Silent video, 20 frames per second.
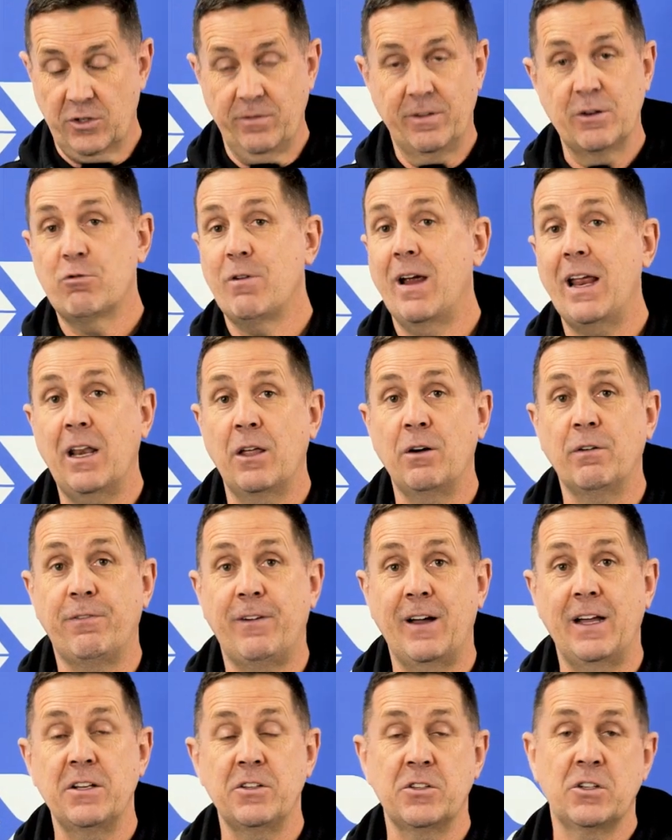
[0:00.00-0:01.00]
So the great little
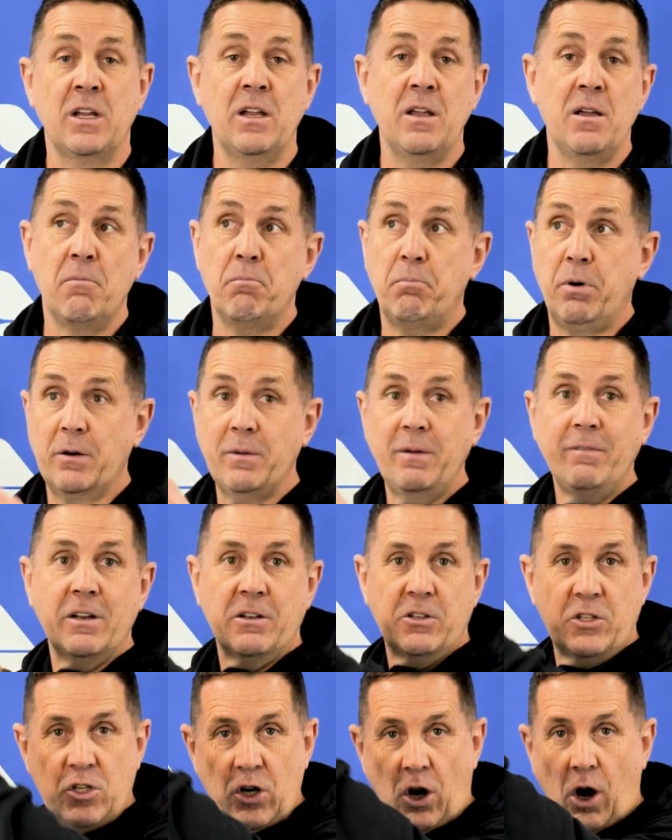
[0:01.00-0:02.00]
fans, put them in
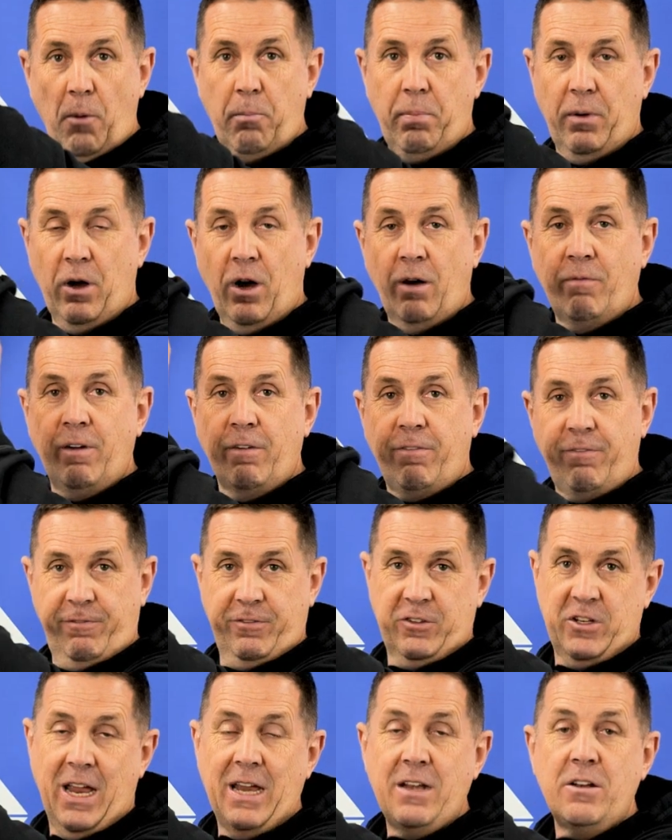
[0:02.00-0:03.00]
the top of a
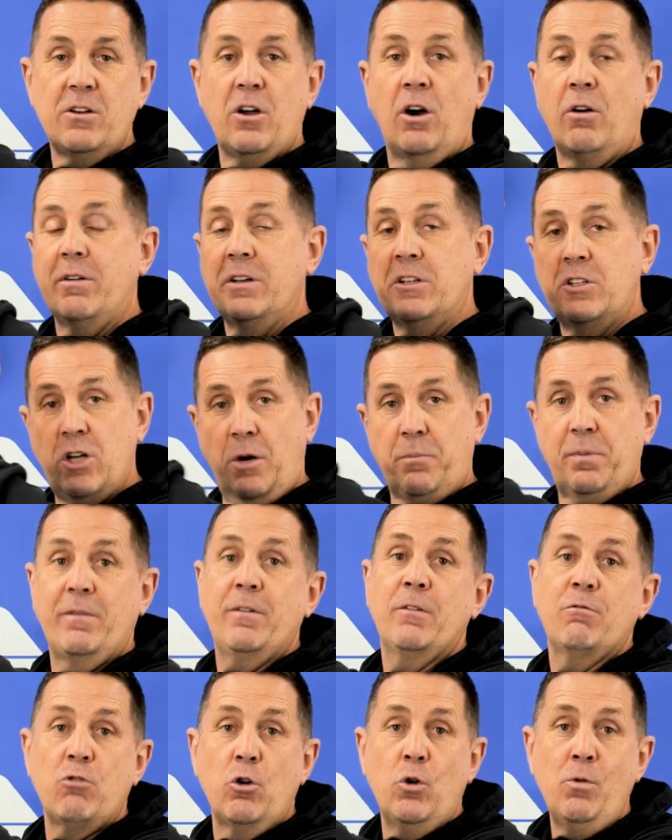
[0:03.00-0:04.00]
tent or in top of
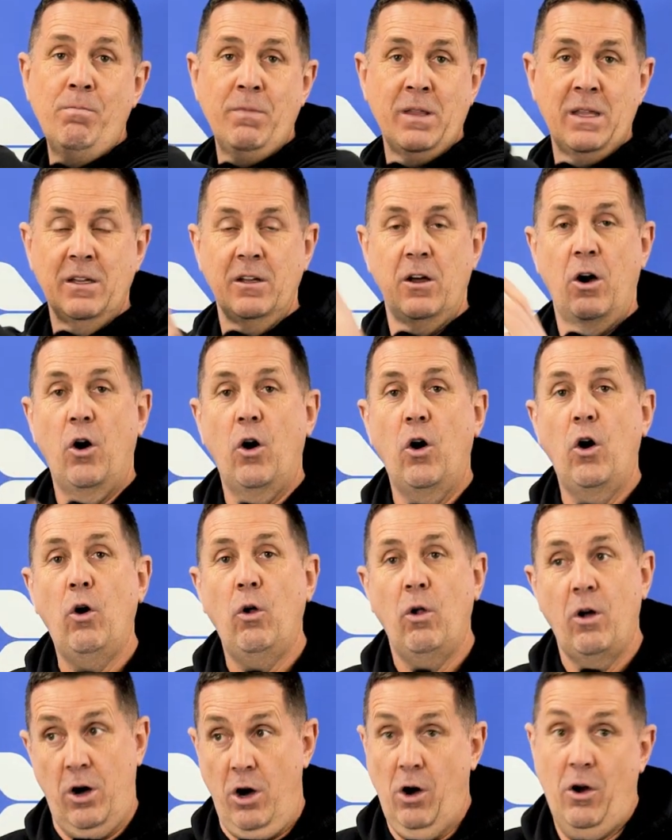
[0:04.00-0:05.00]
a room,
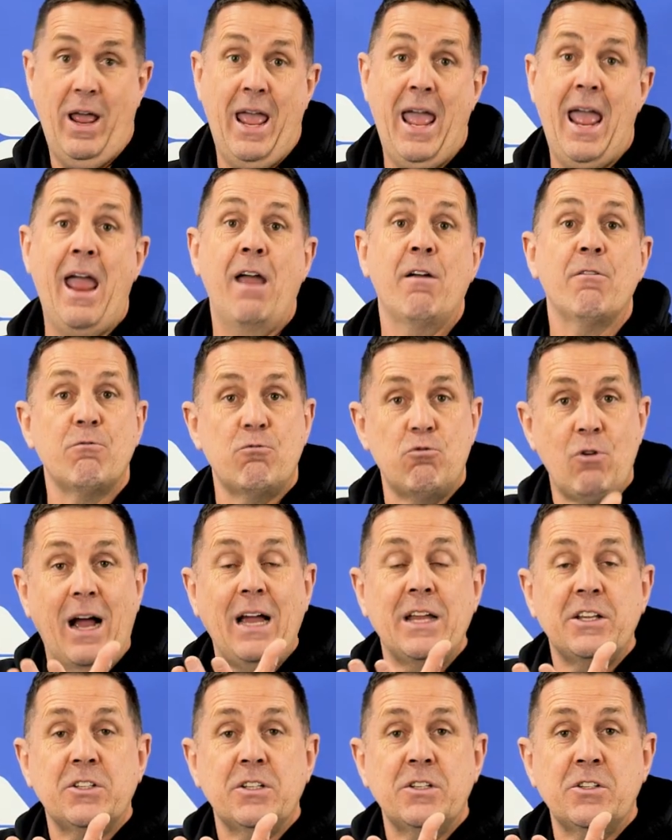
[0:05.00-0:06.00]
or hot air
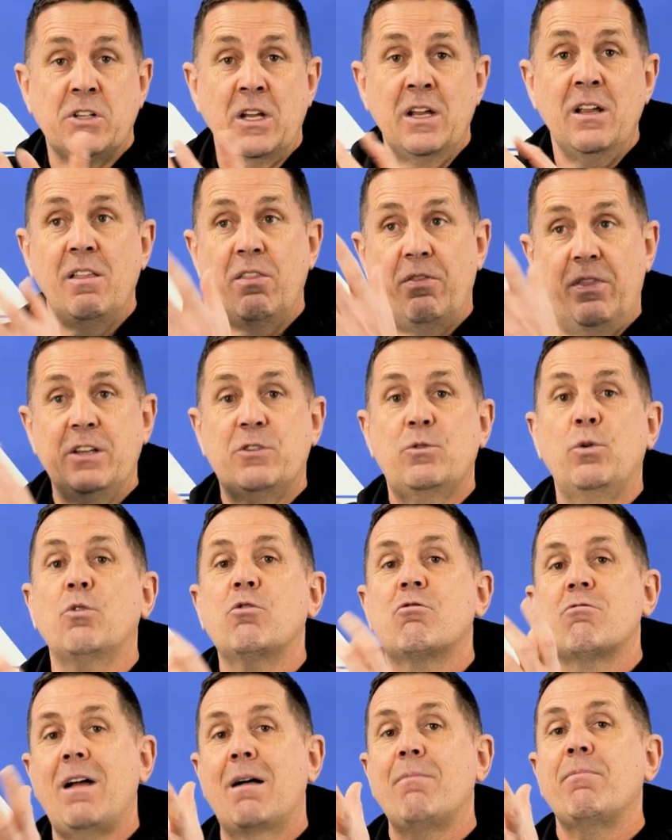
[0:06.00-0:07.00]
risers. This will
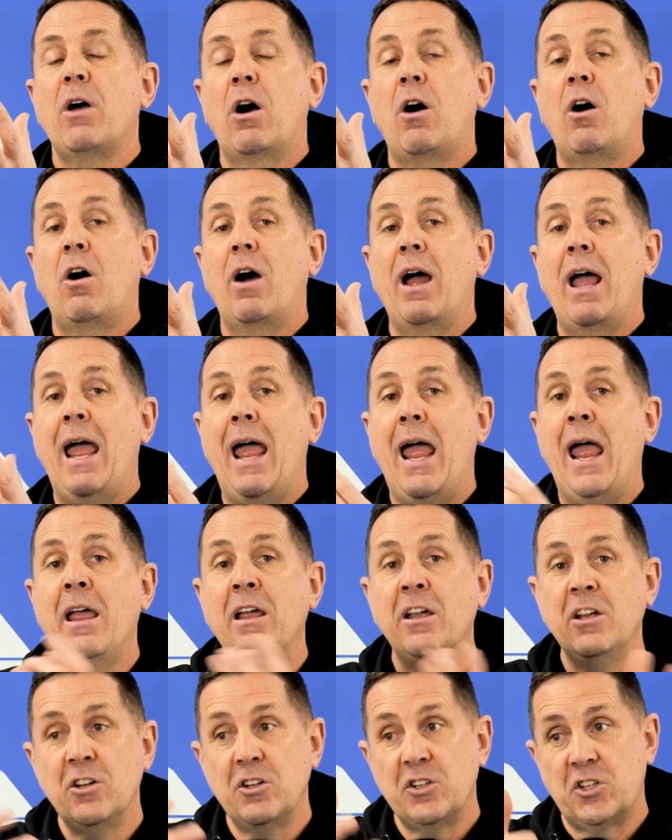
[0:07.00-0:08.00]
grab the hot air,
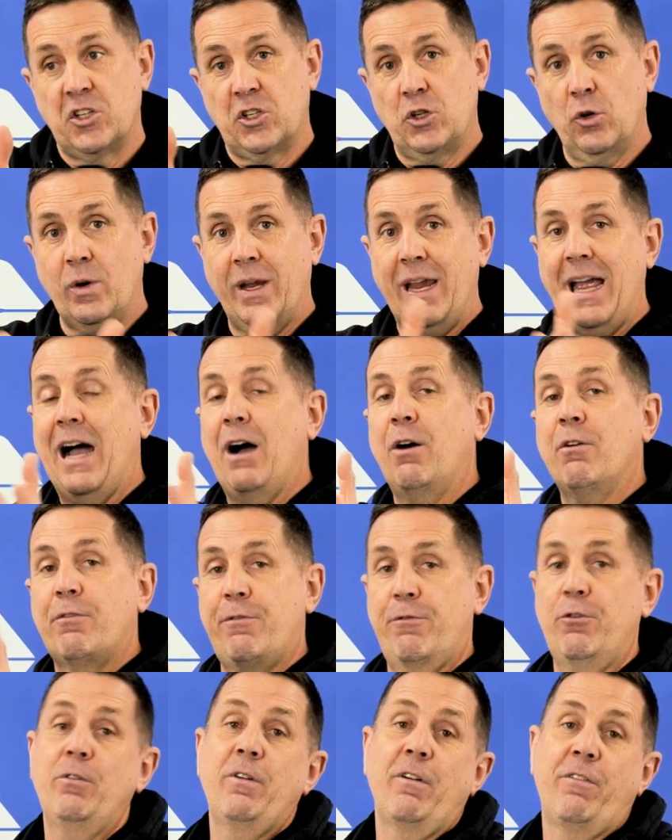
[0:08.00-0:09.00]
suck it out
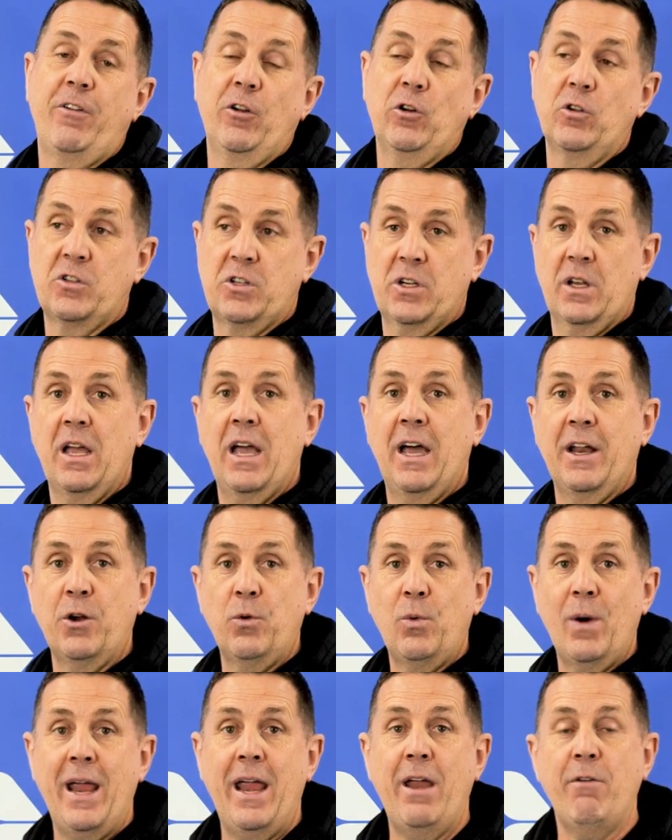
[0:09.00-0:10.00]
through a filter and
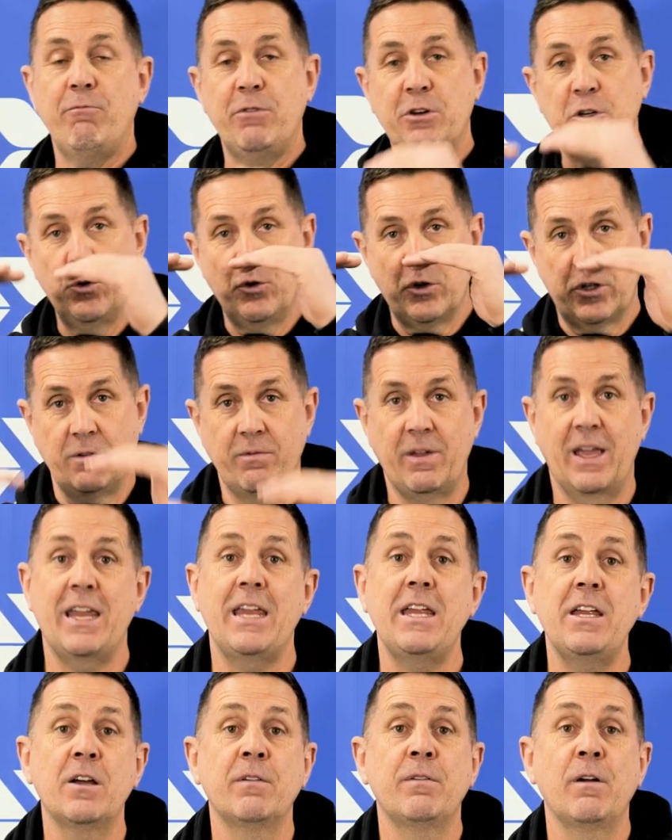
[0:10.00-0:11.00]
away, reducing the
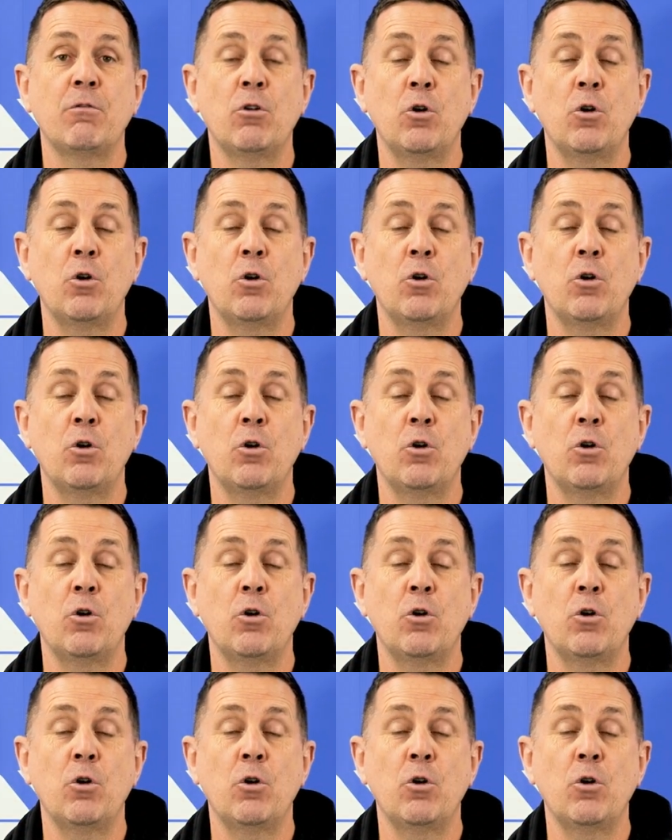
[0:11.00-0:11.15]
heat of a